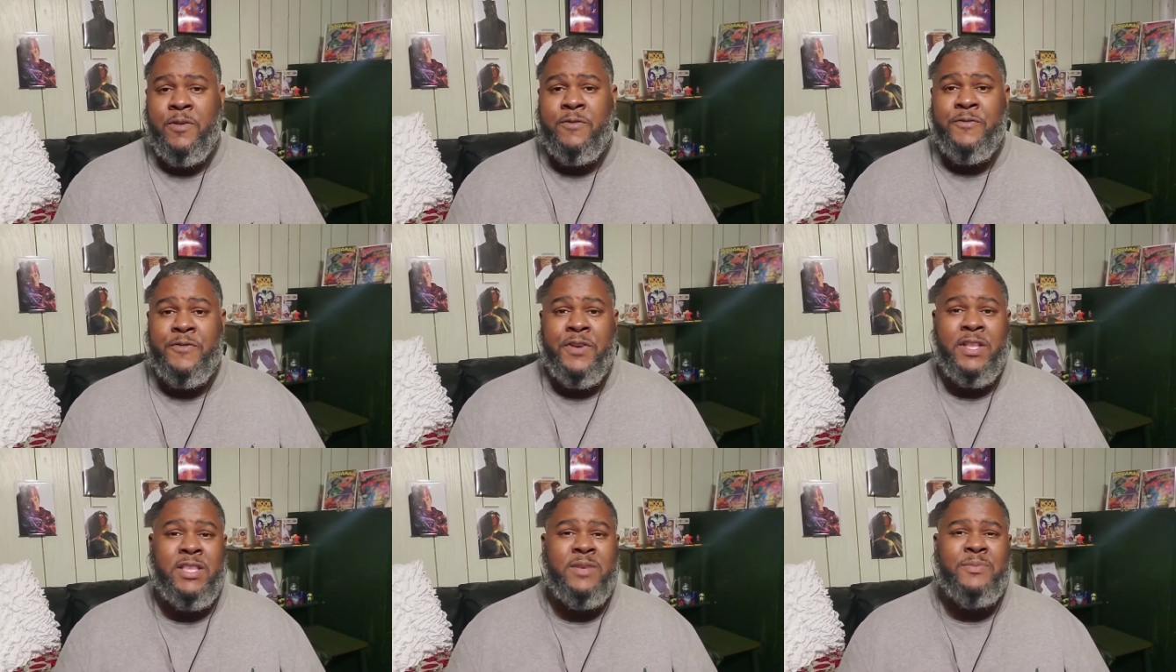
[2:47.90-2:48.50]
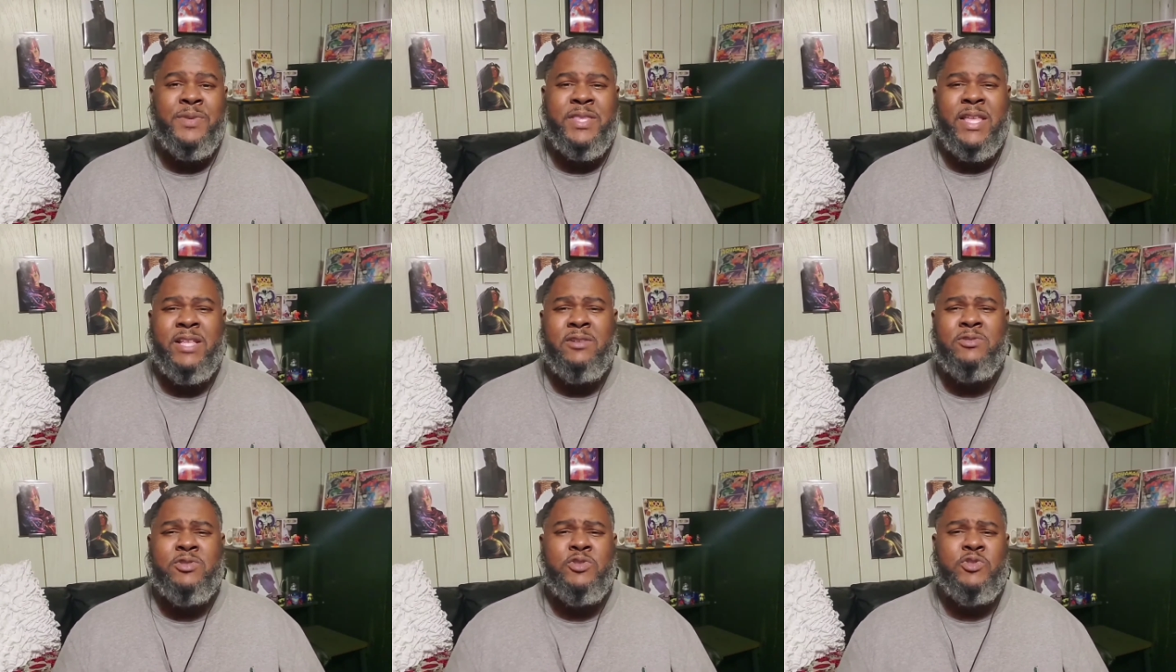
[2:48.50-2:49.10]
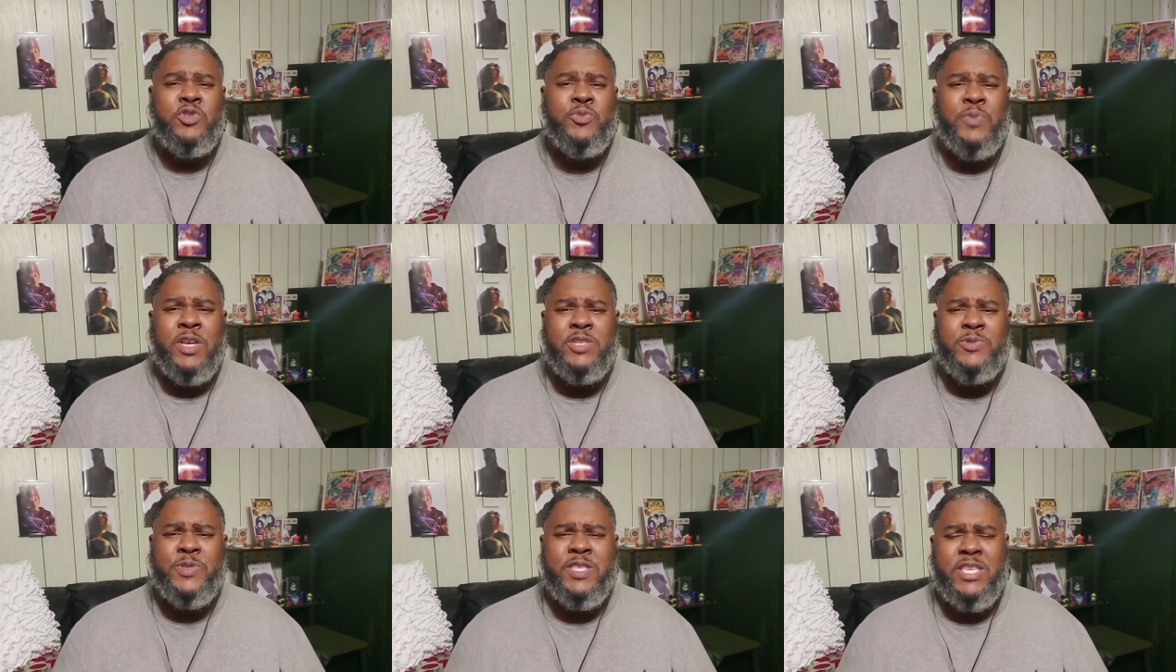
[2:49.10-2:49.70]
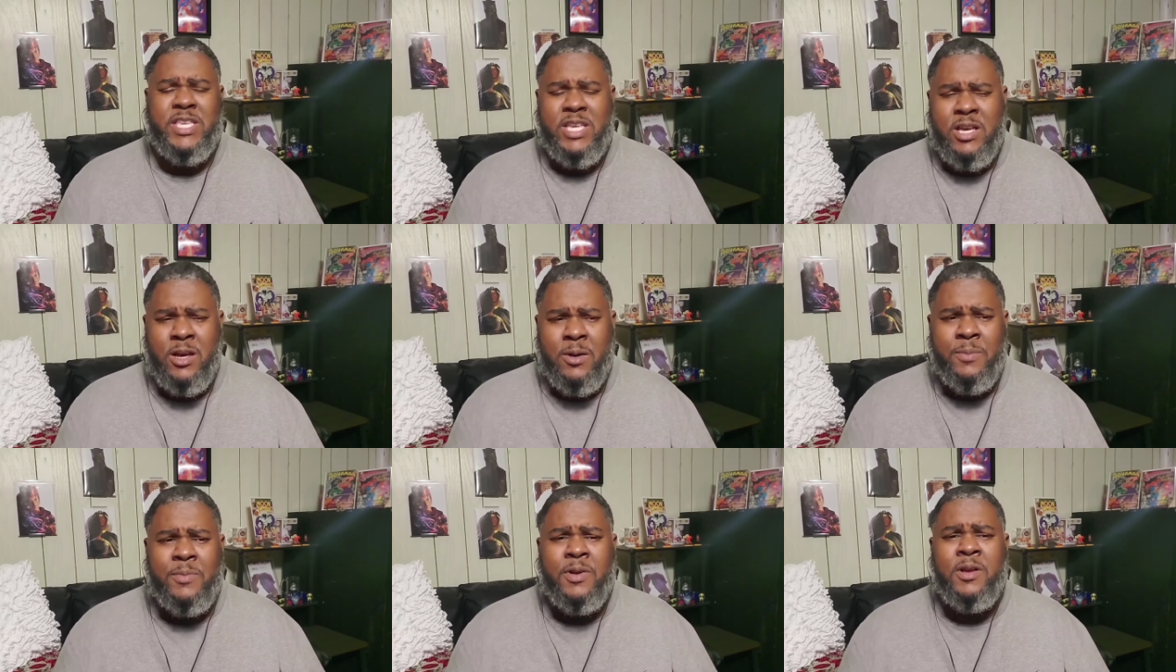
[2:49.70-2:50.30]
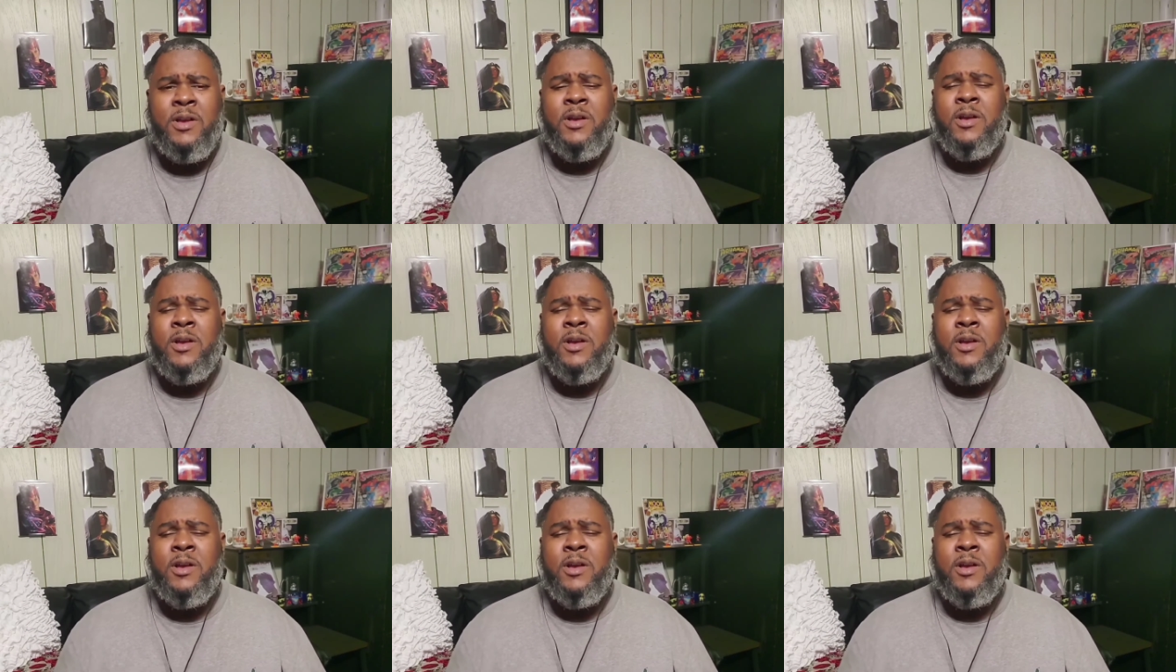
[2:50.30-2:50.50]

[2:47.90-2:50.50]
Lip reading: villain, but they don't do too much with him.